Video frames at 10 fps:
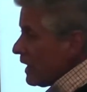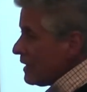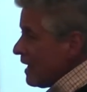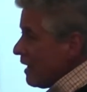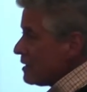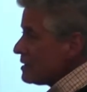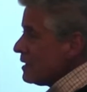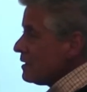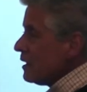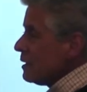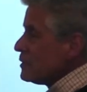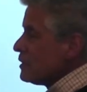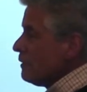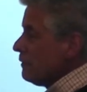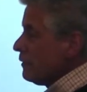it does in
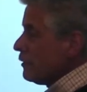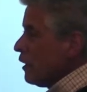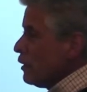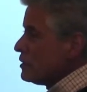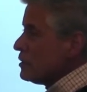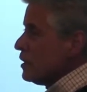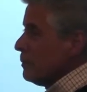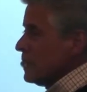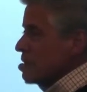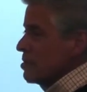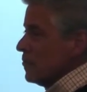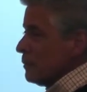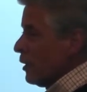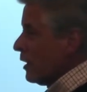terms of gross domestic